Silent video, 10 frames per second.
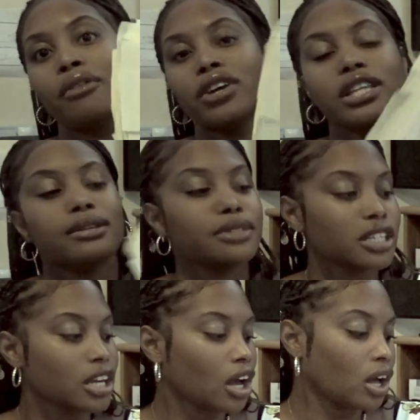gonna read them
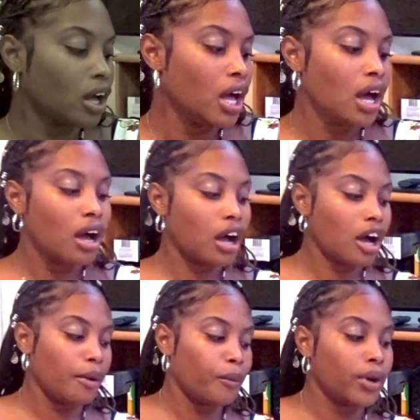to y'all.
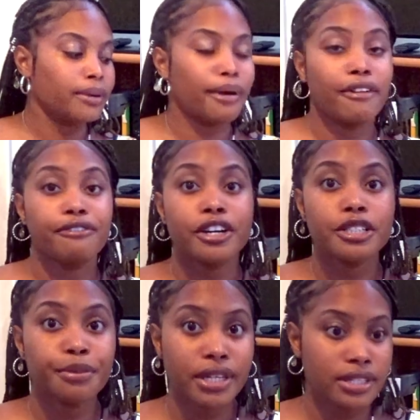One of my
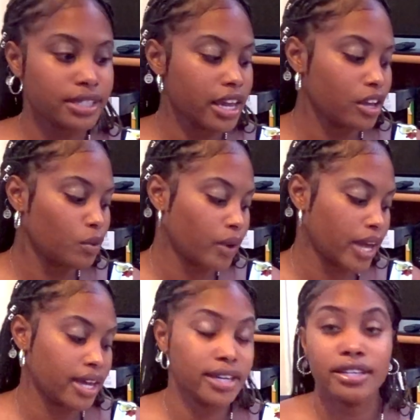first biggest
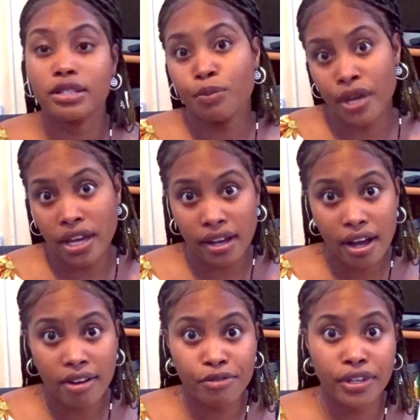takeaway is being
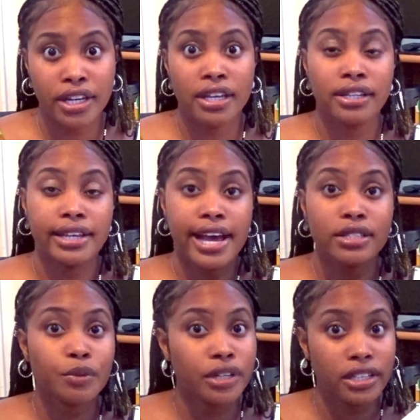confident.
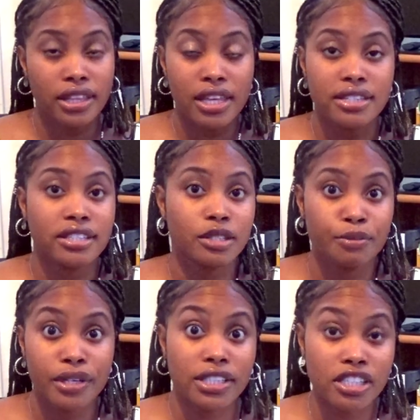That's one of the things this
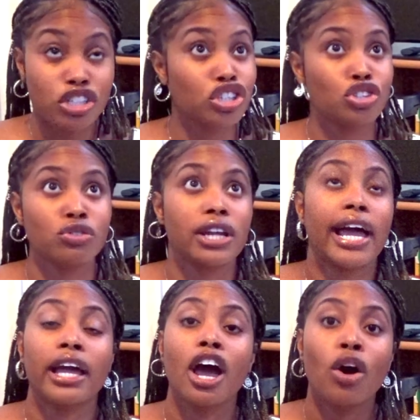book teaches you.
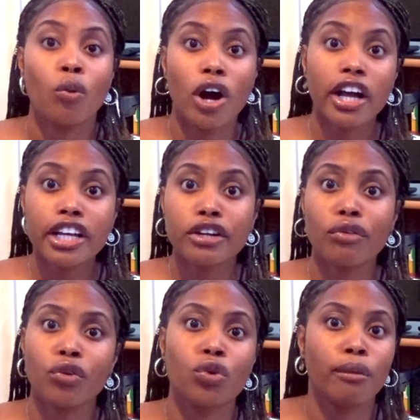Like, walk in a
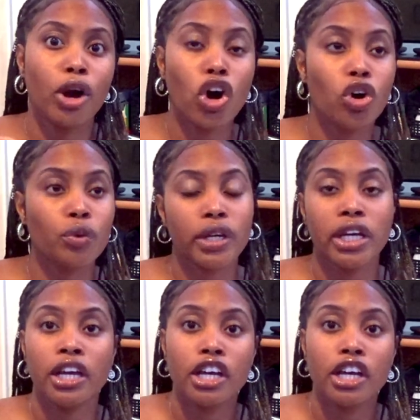room, own it.